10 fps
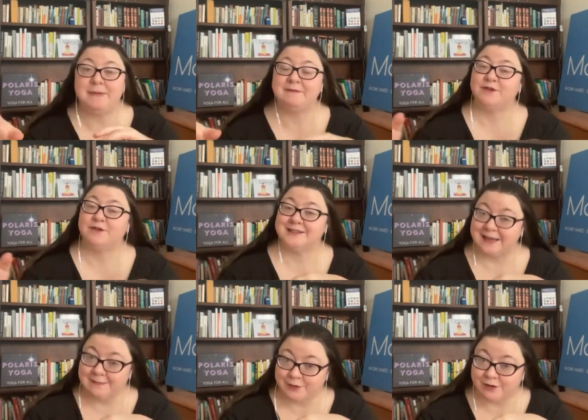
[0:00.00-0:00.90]
But for
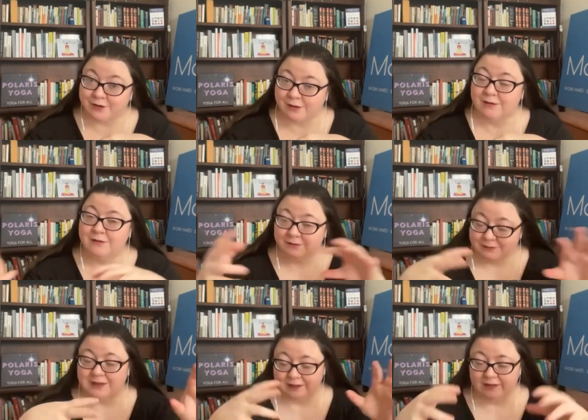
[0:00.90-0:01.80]
example,
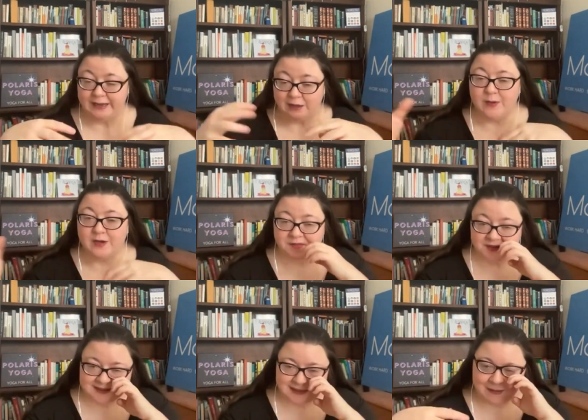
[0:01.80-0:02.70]
the, like going on
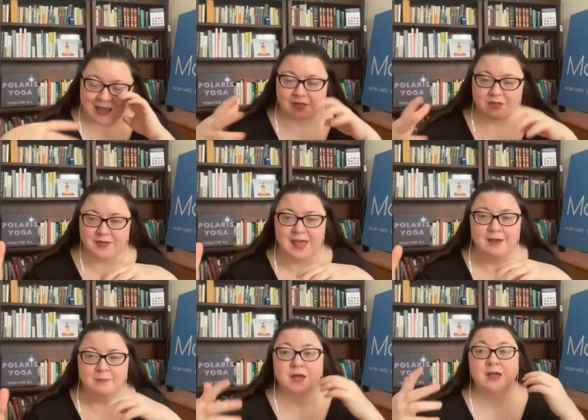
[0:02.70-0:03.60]
the same path of
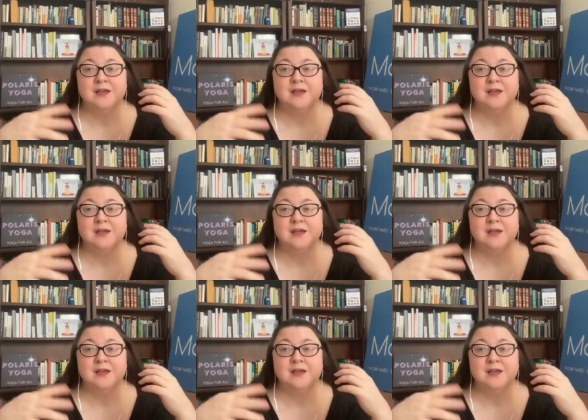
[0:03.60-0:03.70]
chem,